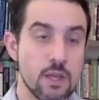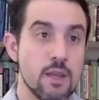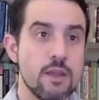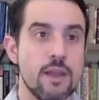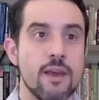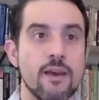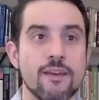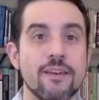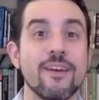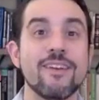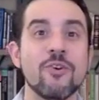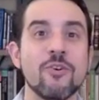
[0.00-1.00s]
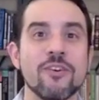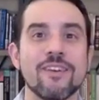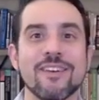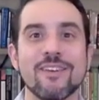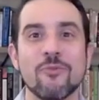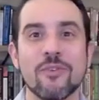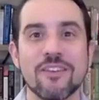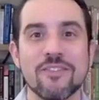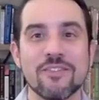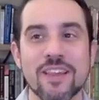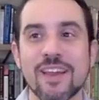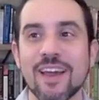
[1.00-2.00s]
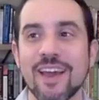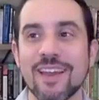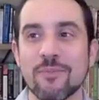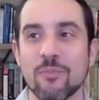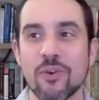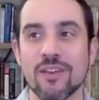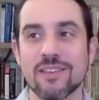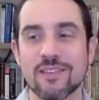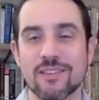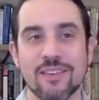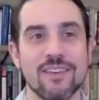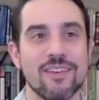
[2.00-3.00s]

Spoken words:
Yeah, what you're saying kind of brings,